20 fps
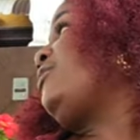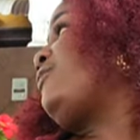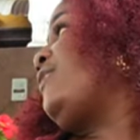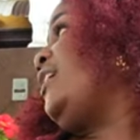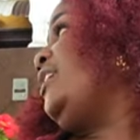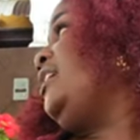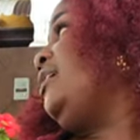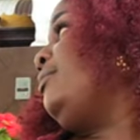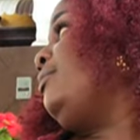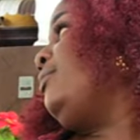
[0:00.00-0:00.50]
for
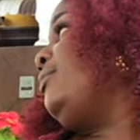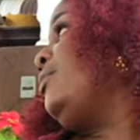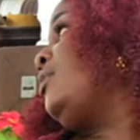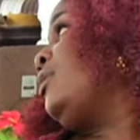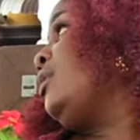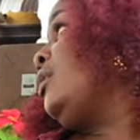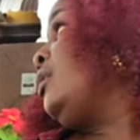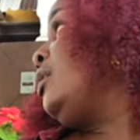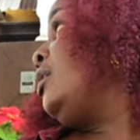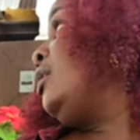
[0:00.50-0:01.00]
them.
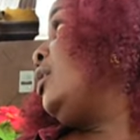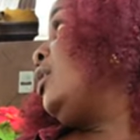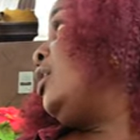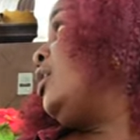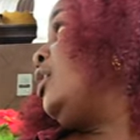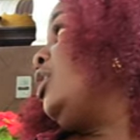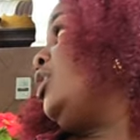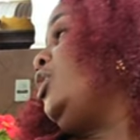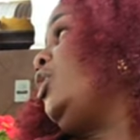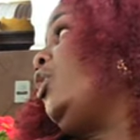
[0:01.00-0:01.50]

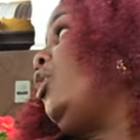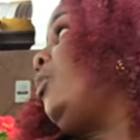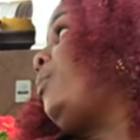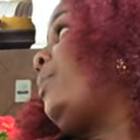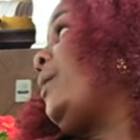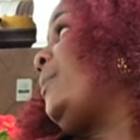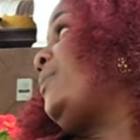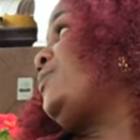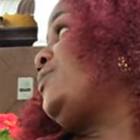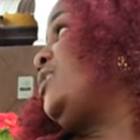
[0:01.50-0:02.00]
No
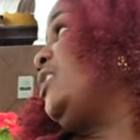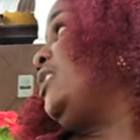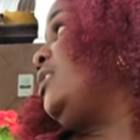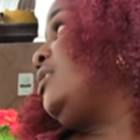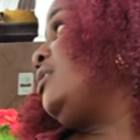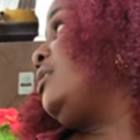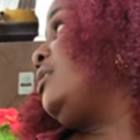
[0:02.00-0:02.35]
Pepsi.